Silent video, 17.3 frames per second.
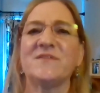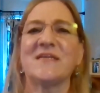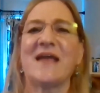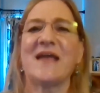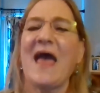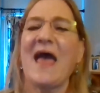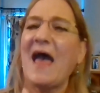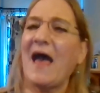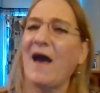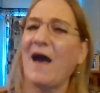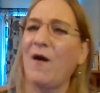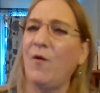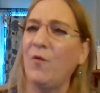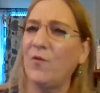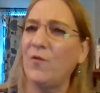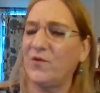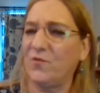that
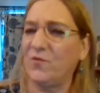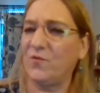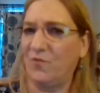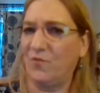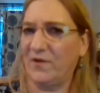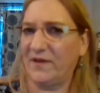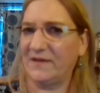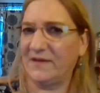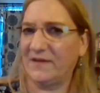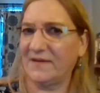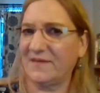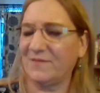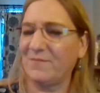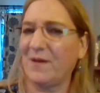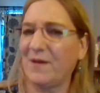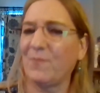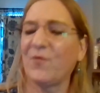how you win,
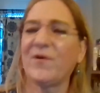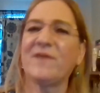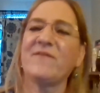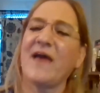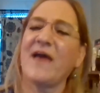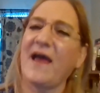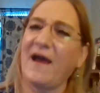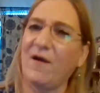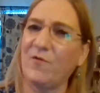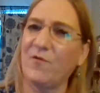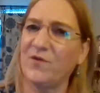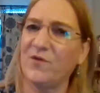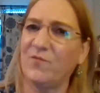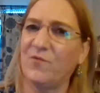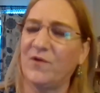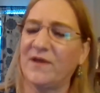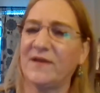the memory of how
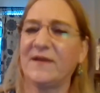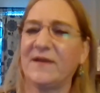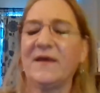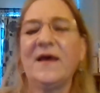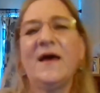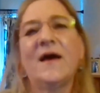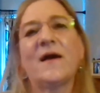you win,